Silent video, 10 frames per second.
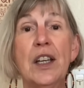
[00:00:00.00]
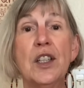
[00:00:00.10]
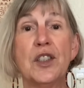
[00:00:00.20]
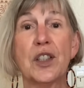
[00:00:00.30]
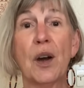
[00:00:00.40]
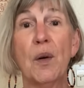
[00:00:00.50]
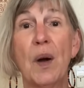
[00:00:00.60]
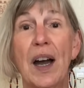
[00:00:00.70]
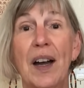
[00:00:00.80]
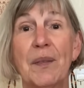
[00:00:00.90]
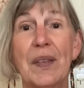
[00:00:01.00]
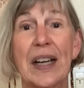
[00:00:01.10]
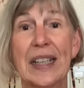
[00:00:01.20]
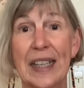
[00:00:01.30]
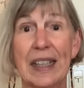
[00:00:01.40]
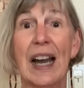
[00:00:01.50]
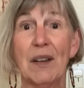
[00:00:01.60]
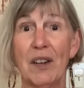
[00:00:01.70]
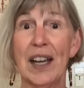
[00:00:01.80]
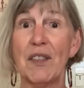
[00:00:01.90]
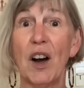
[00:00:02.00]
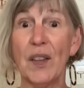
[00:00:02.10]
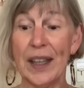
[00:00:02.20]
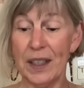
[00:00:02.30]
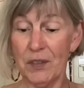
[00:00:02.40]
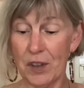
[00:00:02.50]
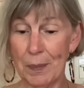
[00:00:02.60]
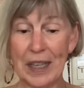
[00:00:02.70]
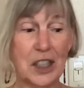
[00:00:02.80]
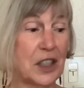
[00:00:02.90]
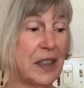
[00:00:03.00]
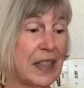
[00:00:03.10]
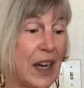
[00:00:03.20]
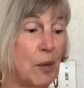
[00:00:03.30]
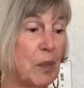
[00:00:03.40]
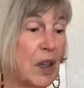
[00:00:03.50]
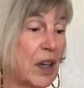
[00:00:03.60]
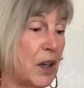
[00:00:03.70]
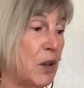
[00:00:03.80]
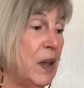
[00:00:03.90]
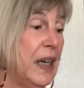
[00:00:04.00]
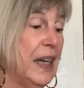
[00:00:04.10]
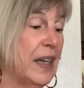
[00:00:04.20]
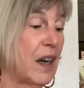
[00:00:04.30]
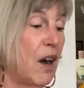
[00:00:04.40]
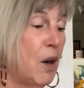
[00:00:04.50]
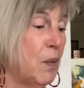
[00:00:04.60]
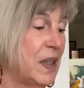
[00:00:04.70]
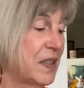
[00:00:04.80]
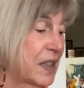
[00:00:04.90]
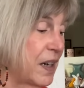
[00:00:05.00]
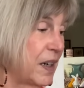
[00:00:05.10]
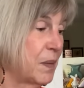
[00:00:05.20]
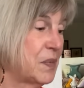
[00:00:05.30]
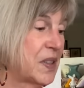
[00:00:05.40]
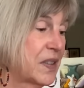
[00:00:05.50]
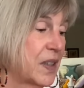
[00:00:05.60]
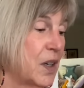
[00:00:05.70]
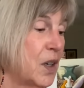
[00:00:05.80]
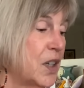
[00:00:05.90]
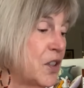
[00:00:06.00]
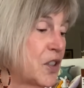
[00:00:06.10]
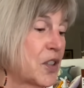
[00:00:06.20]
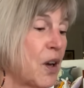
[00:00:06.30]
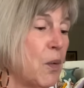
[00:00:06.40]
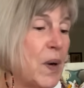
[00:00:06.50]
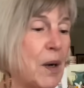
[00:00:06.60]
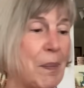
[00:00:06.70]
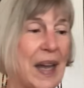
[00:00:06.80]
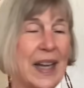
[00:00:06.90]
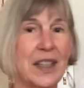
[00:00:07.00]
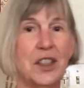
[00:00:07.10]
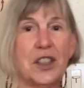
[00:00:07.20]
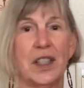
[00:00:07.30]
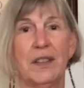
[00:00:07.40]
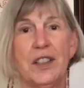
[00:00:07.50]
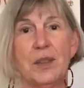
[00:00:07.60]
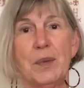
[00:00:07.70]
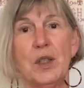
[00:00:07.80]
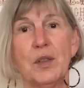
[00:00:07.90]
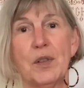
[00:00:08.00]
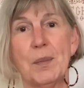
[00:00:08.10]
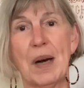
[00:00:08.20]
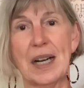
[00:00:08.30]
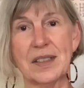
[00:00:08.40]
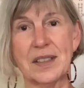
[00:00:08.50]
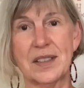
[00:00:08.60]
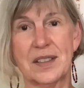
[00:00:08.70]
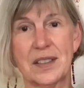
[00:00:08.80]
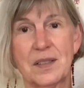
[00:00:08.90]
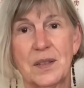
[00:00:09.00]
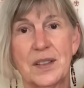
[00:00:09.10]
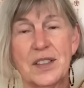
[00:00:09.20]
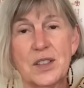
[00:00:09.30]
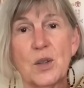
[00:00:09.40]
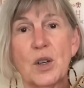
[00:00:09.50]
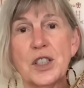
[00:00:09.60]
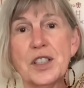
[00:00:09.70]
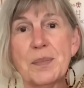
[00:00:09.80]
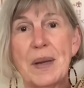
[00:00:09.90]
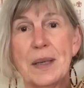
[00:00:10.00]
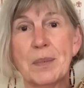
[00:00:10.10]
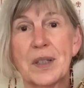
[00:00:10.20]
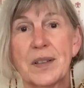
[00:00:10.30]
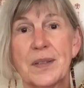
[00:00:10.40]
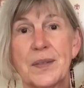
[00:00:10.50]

So again, I will have all that information down below. It always comes so well packaged in these beautiful boxes with this gorgeous paper.